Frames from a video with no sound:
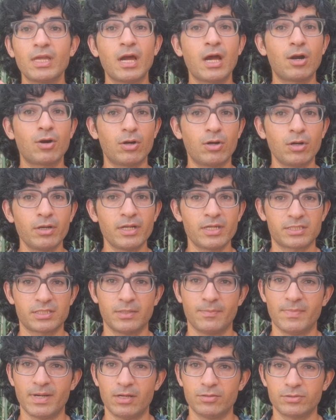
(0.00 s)
are honest
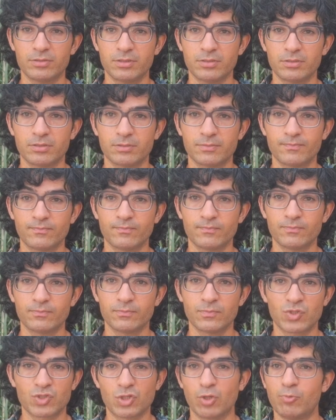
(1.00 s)
about it.
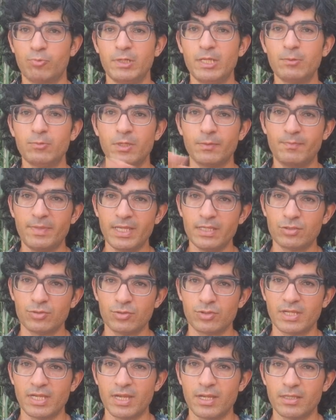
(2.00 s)
So we will be
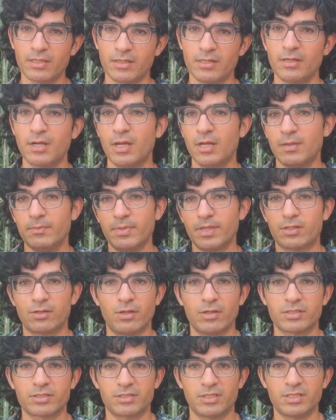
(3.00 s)
together
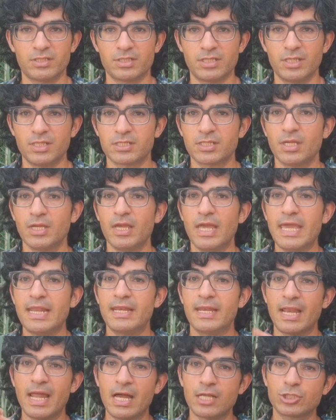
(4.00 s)
because this is a
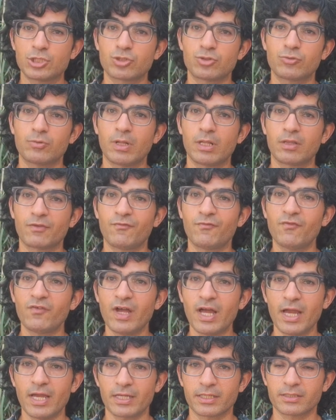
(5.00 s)
natural
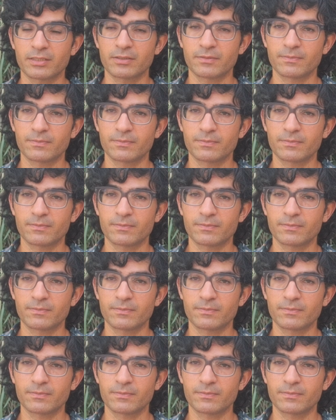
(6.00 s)
fact.